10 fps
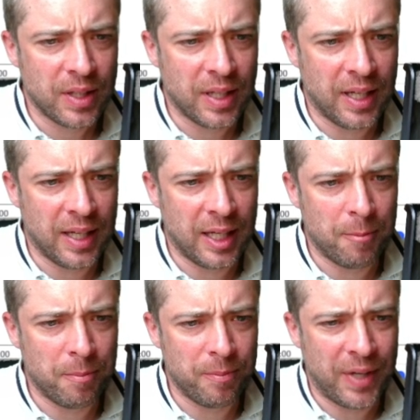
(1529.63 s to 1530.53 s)

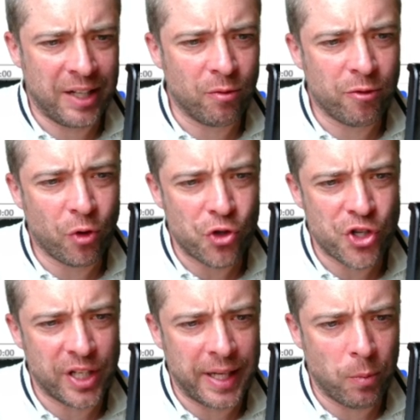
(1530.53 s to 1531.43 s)
And
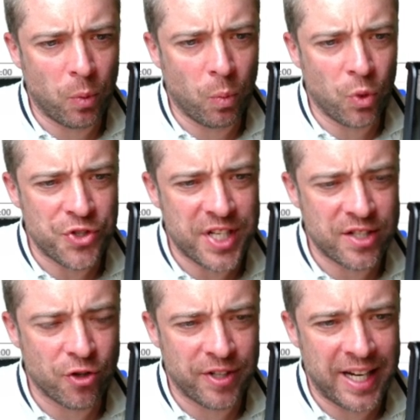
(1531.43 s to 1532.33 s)
unfortunately, once
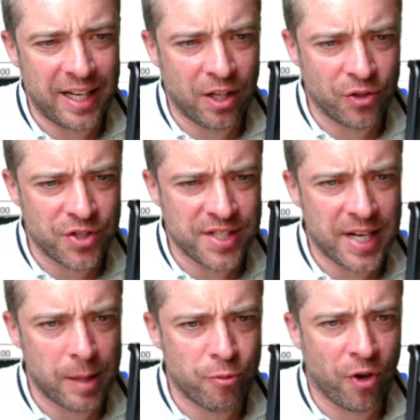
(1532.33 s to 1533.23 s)
it's already gone to
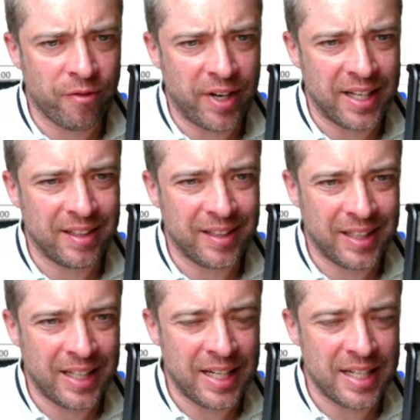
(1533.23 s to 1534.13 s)
take profit,
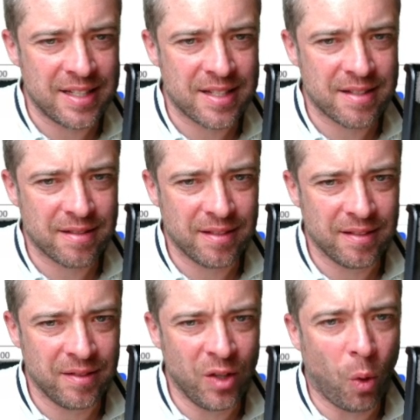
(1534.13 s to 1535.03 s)
it's
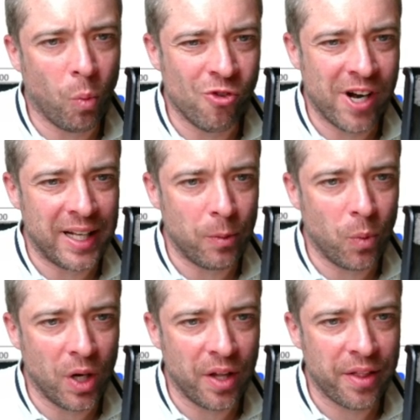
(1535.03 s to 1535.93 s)
not really
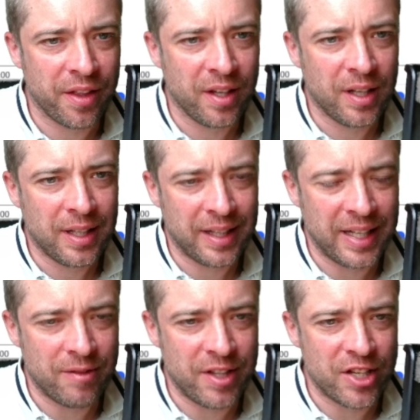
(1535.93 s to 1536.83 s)
worth
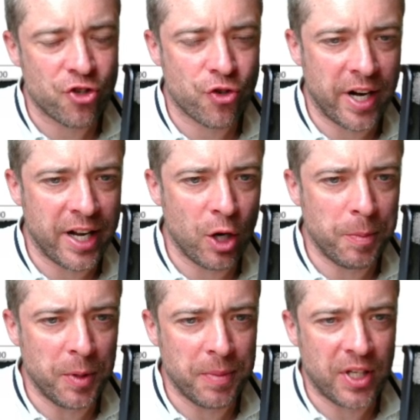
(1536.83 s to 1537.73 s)
leaving this trade
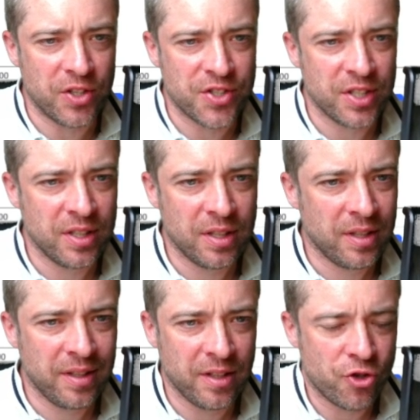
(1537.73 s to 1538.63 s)
open, because
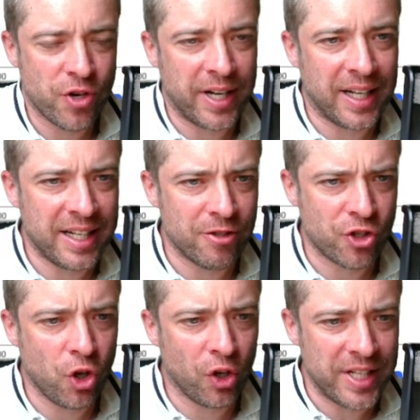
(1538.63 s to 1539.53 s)
the trade idea has
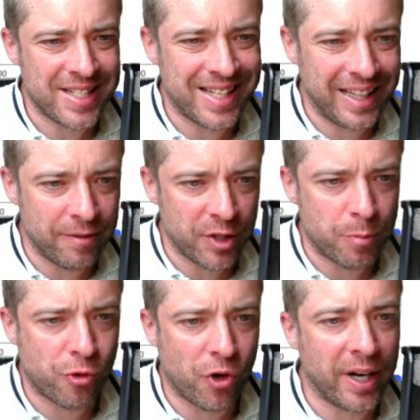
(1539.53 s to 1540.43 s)
gone. It's
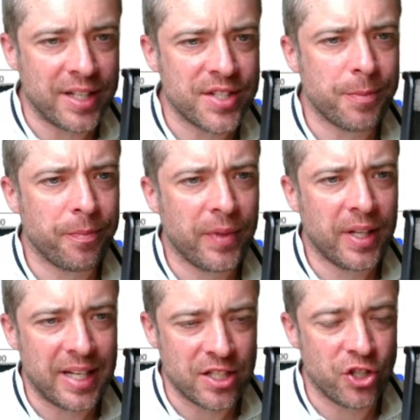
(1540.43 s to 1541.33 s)
delivered price.
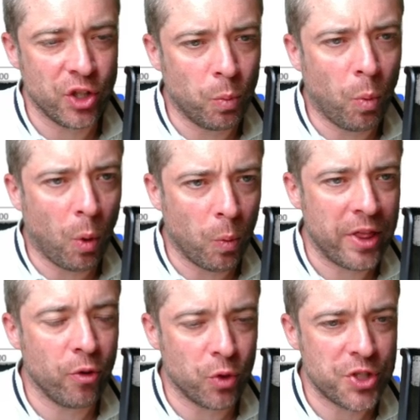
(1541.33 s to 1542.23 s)
It's done what we
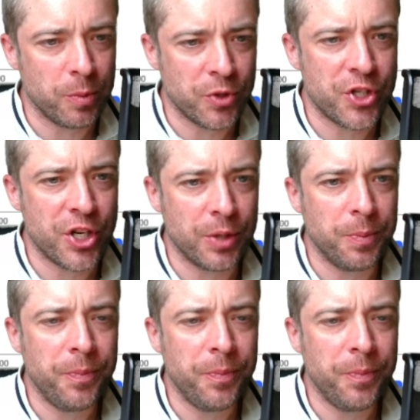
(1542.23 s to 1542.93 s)
thought it would do.